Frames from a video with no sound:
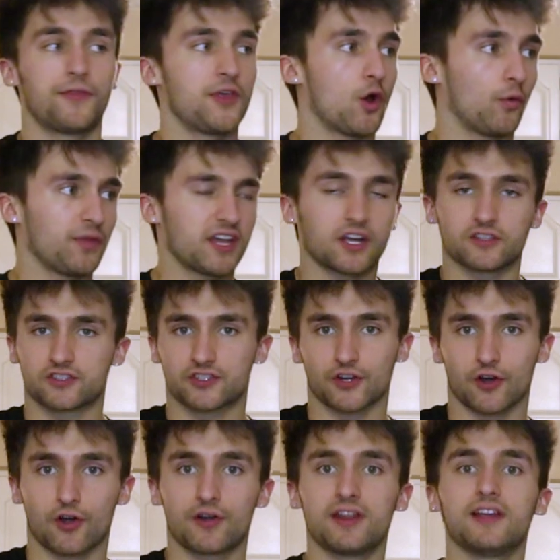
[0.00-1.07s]
The only
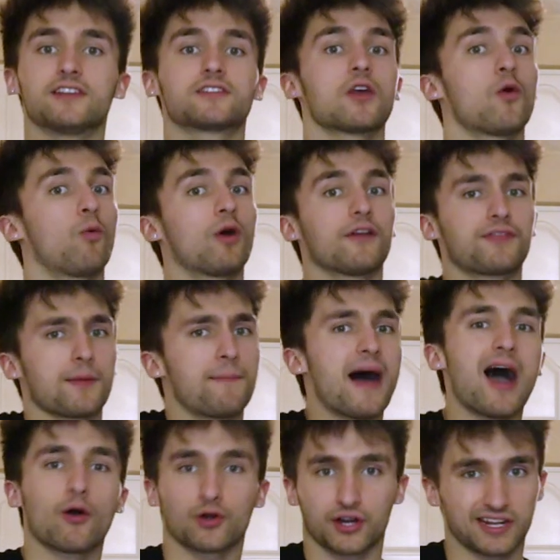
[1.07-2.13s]
concern is, what if the
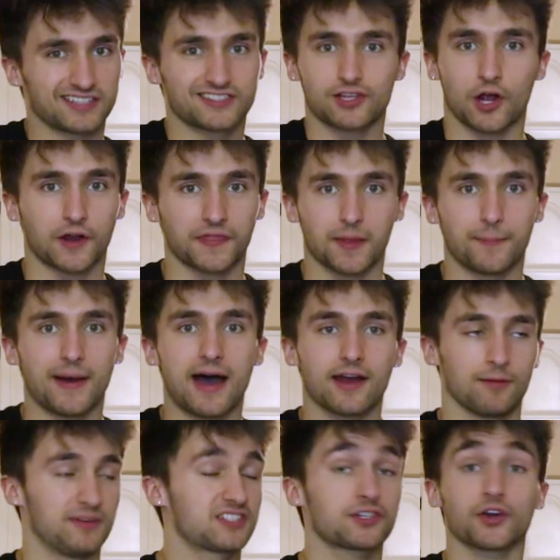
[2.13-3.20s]
powder gets stuck at the
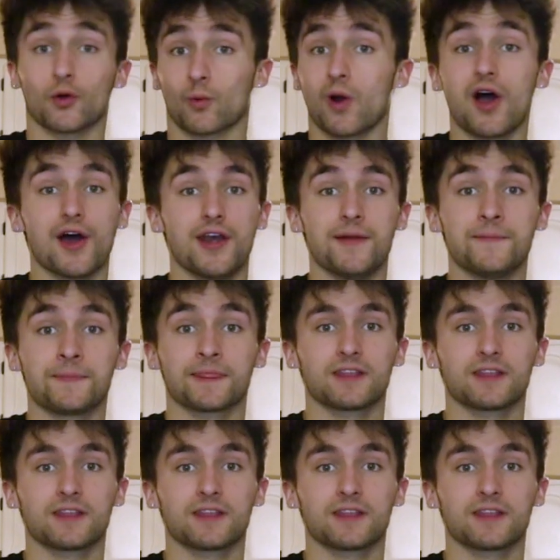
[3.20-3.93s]
bottom? It's gonna run.